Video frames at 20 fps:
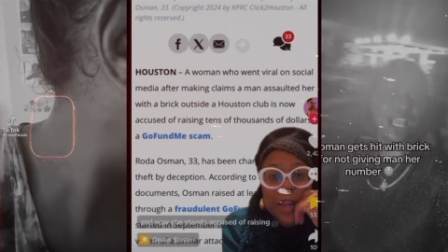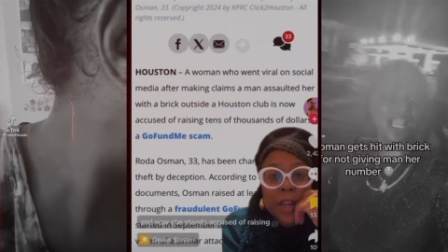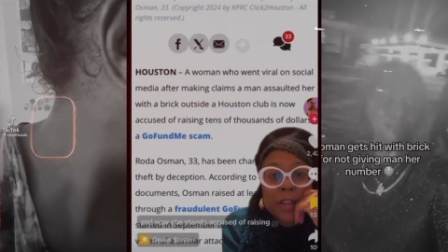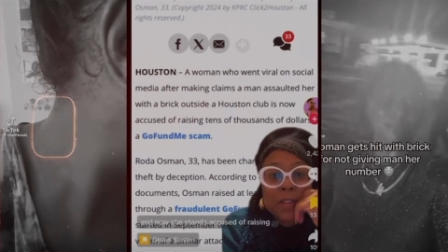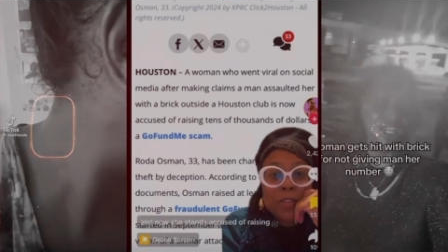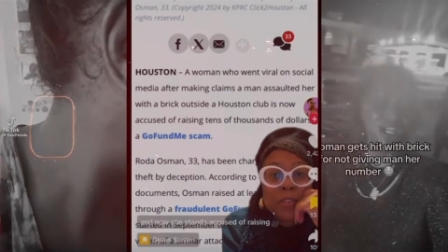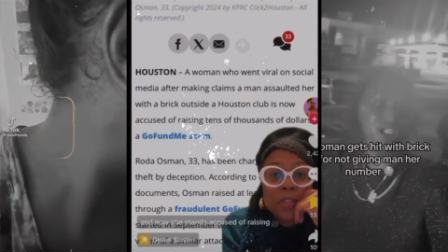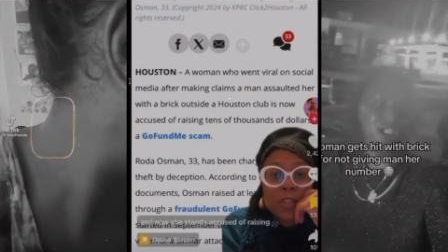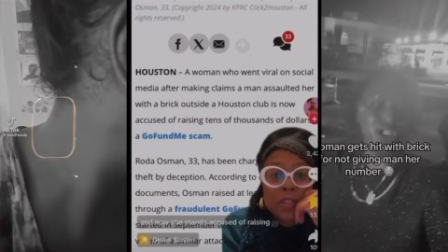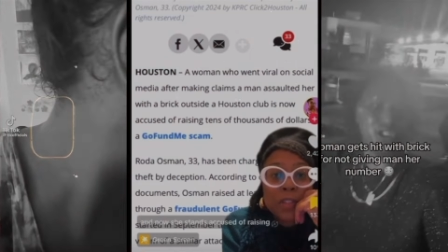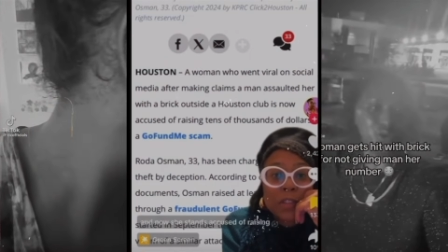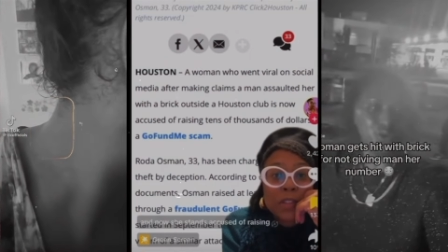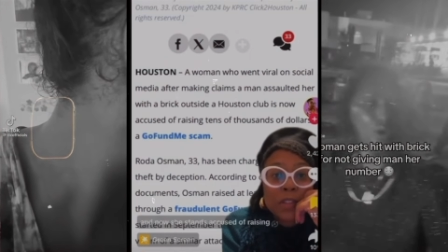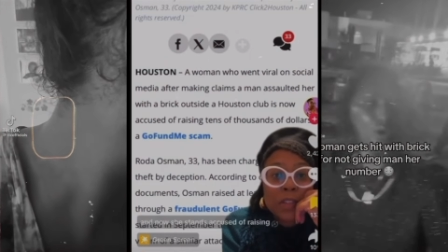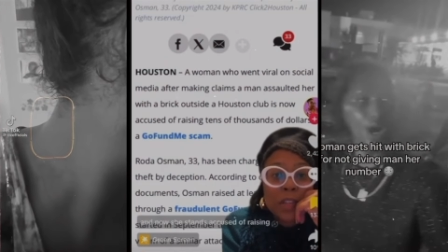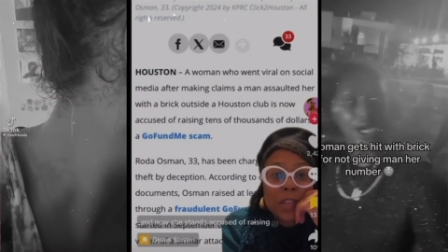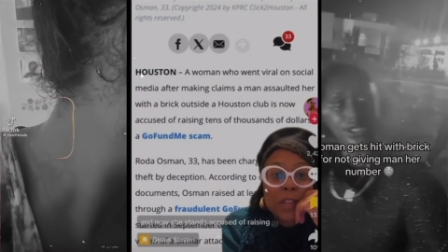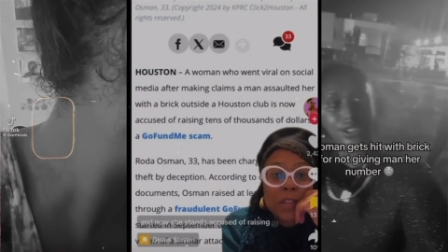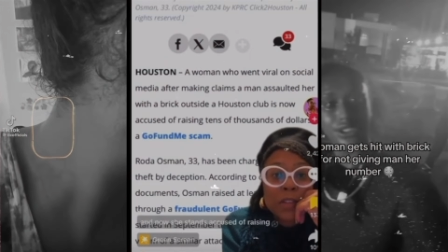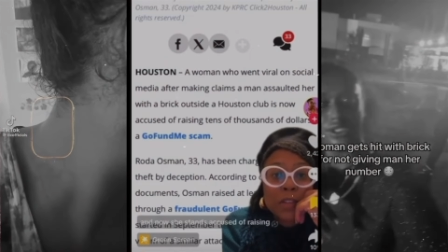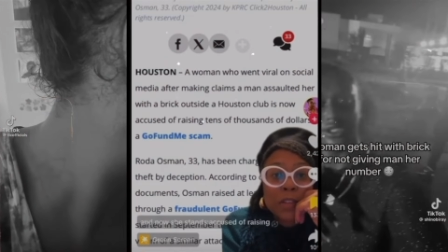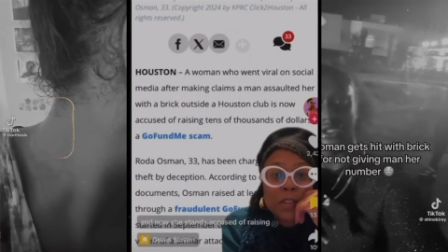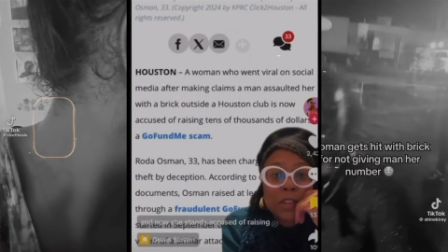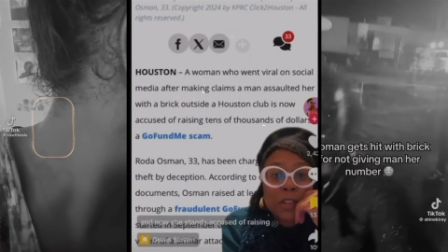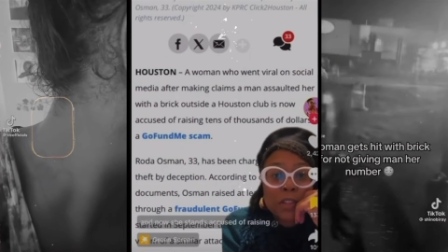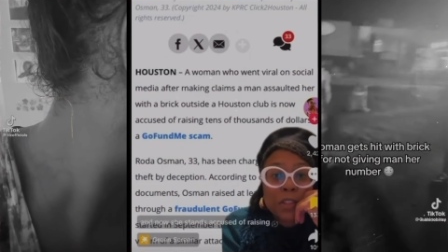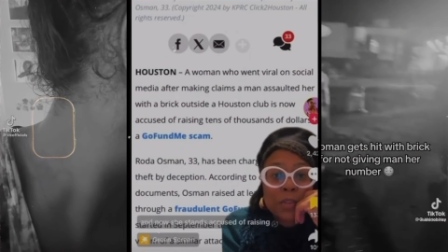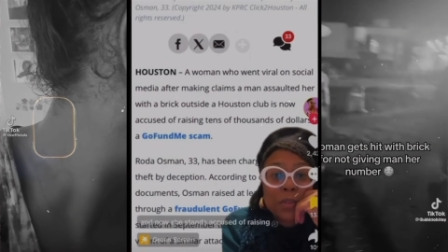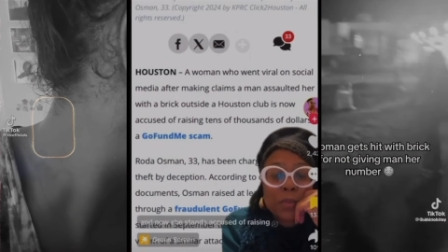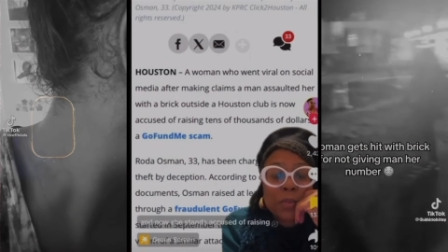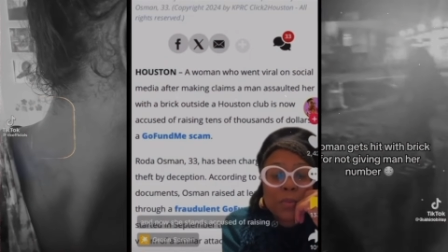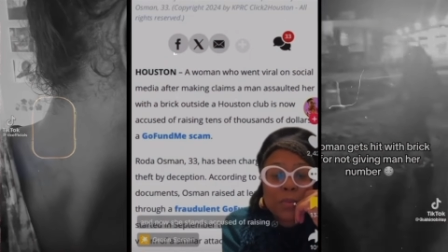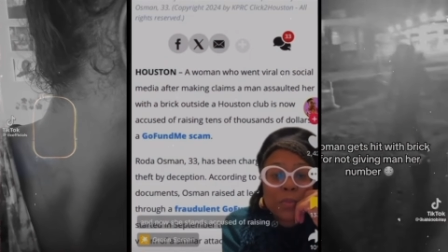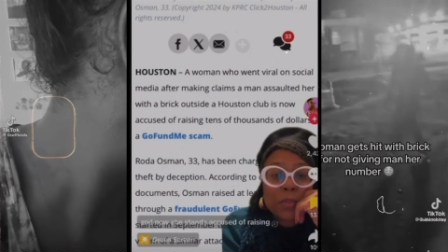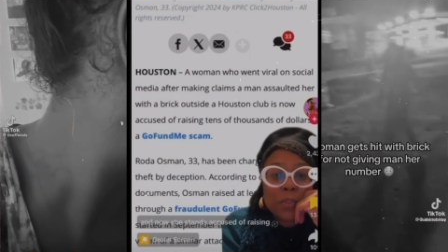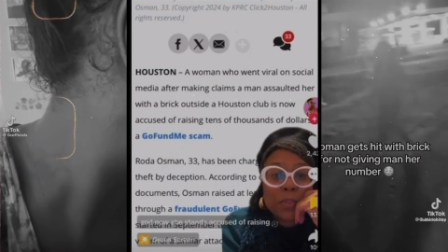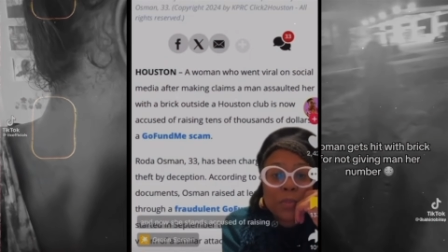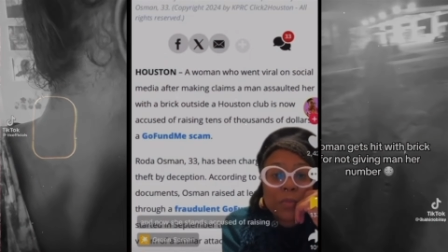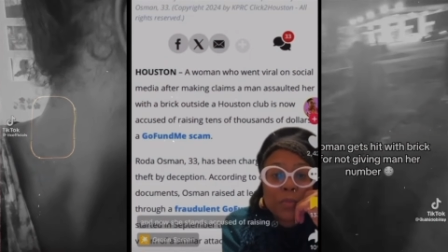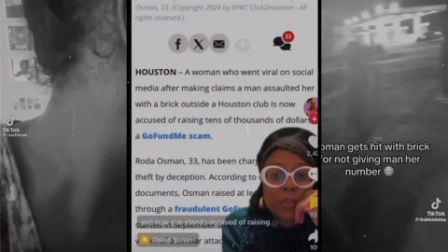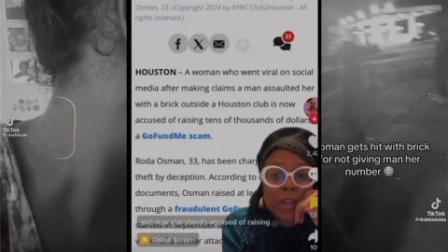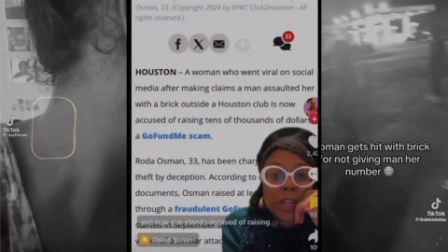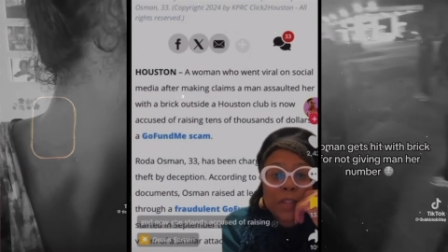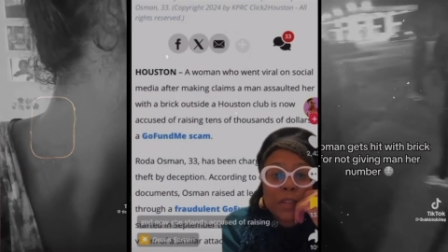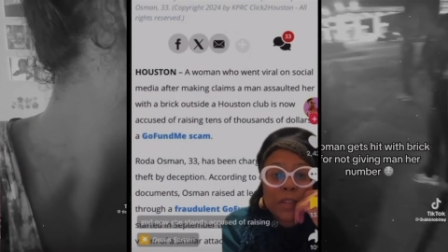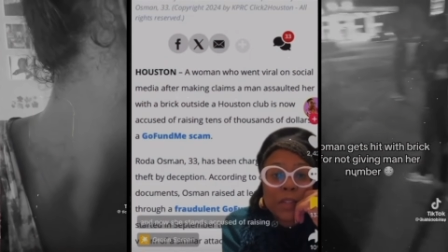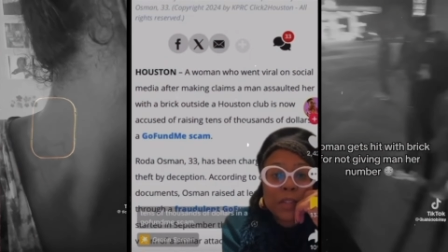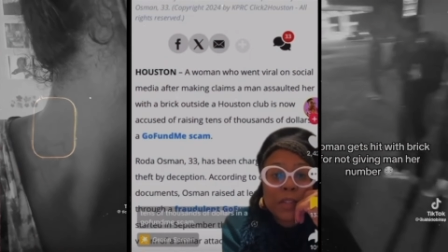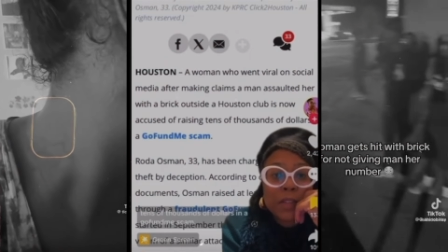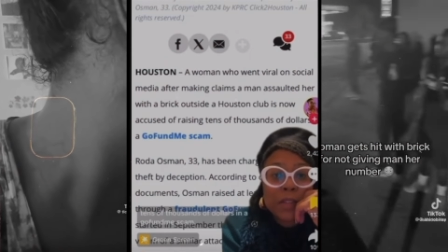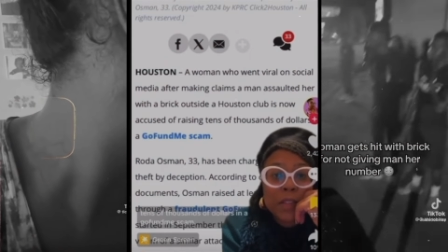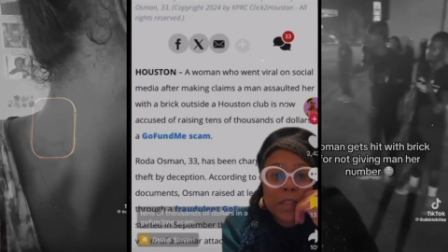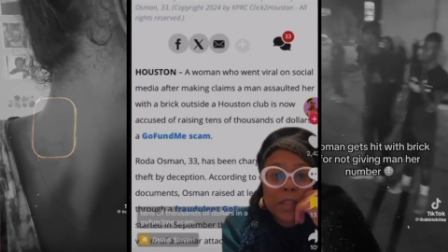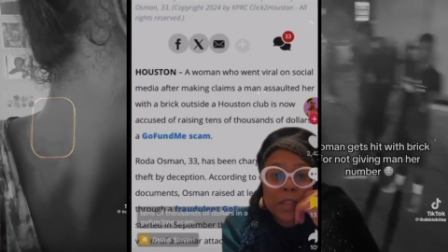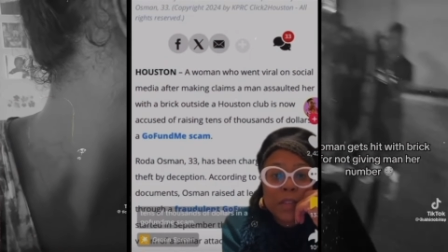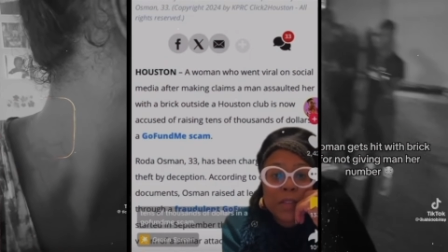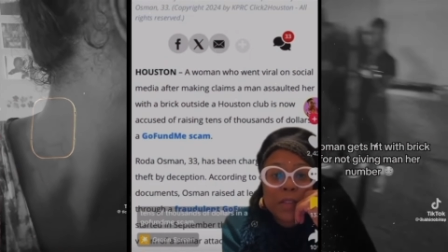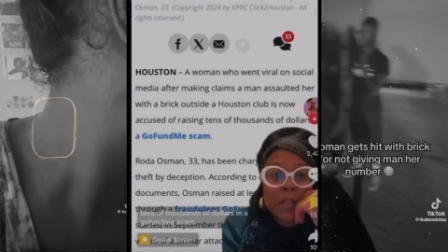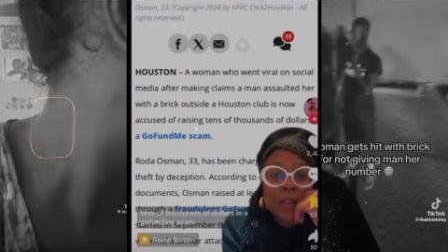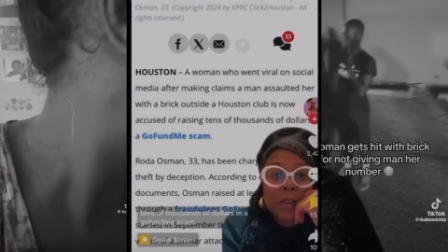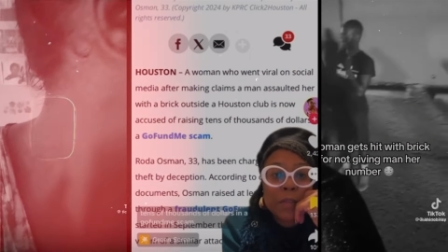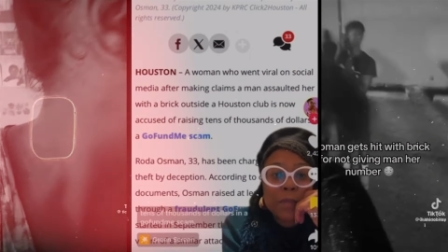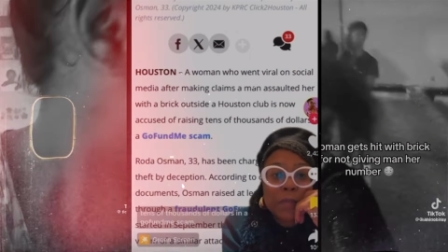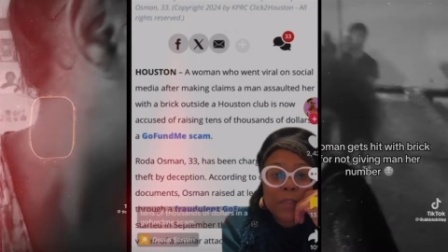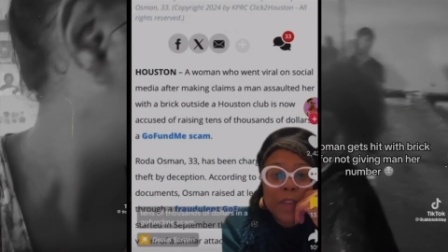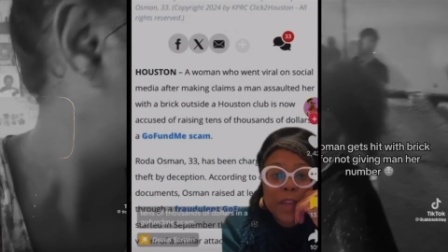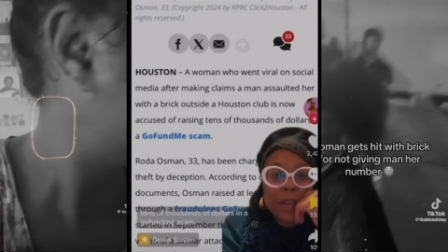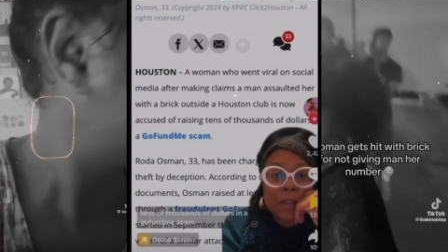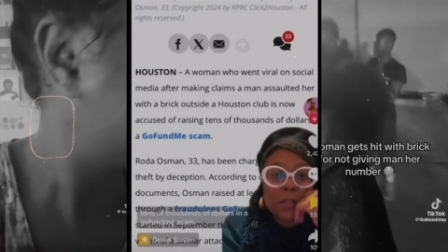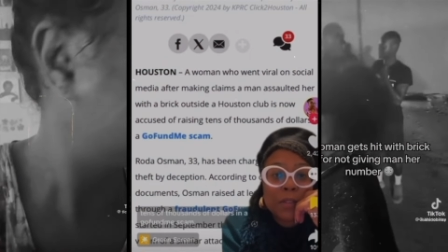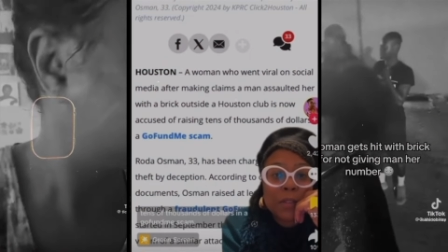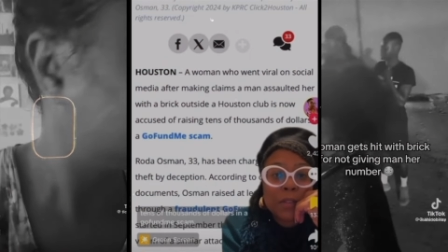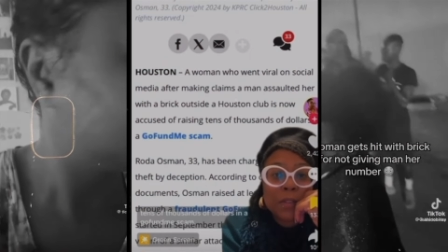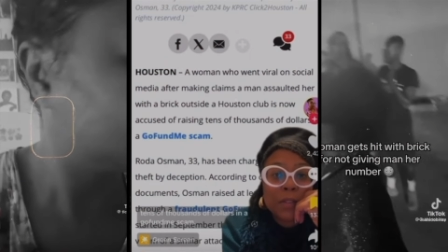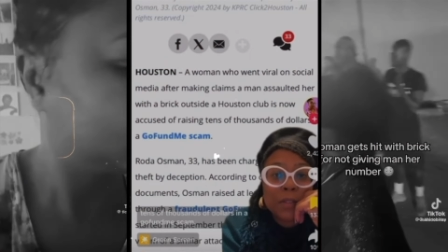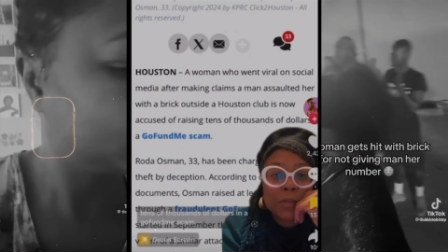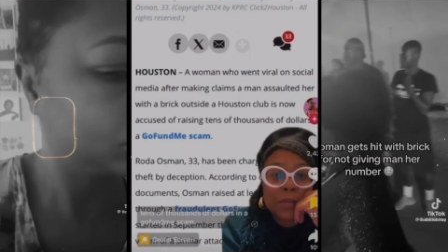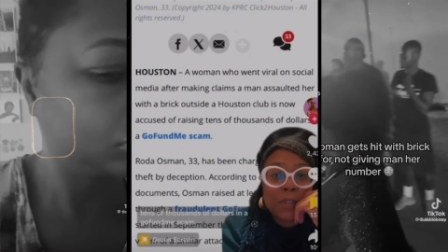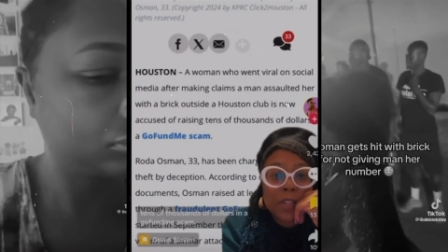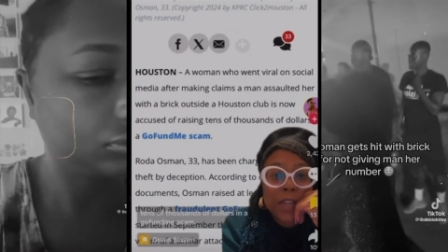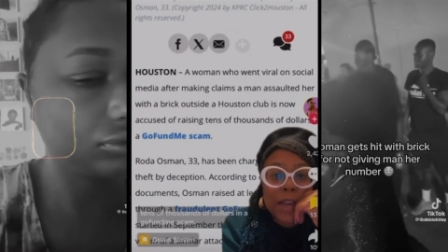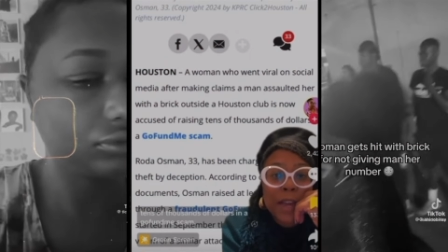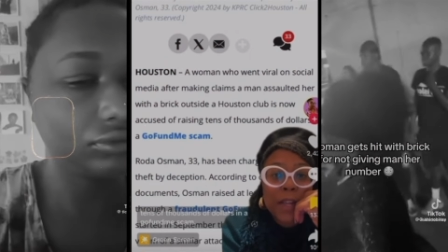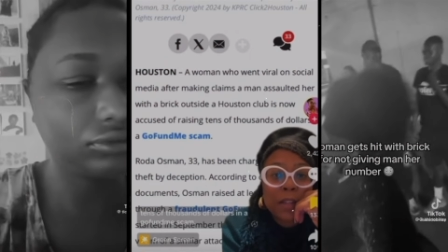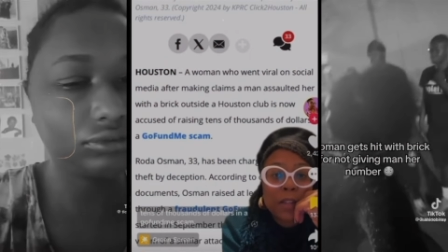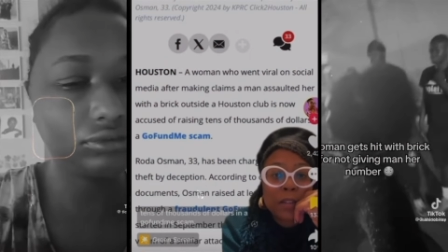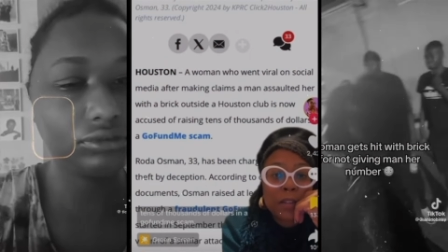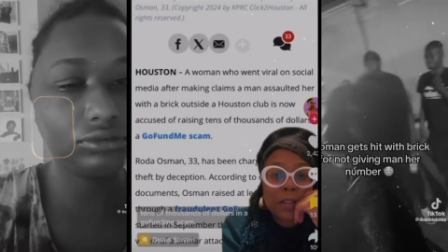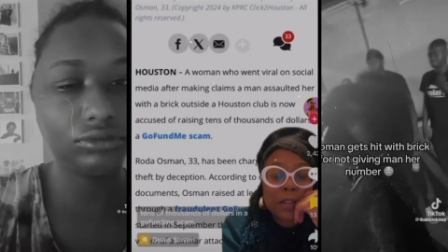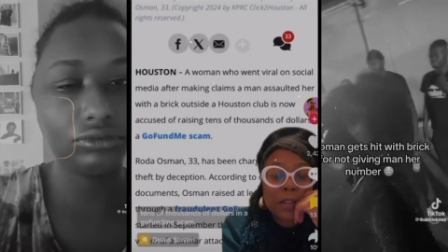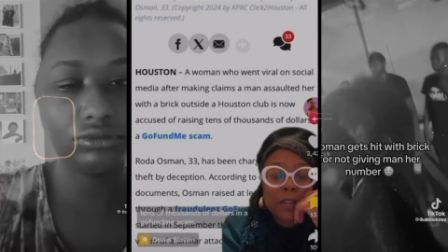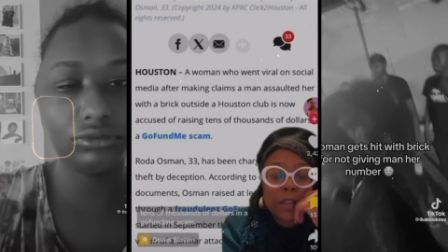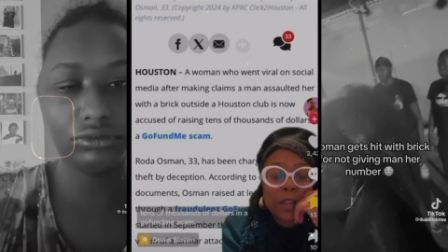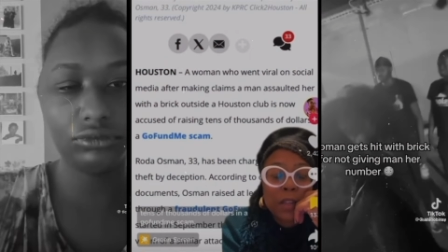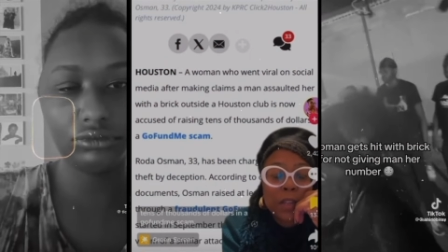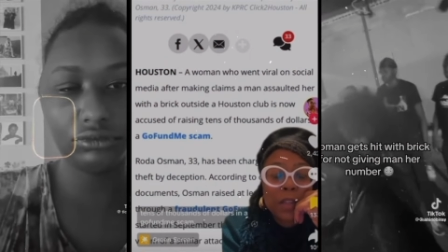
now she stands accused of raising tens of thousands of dollars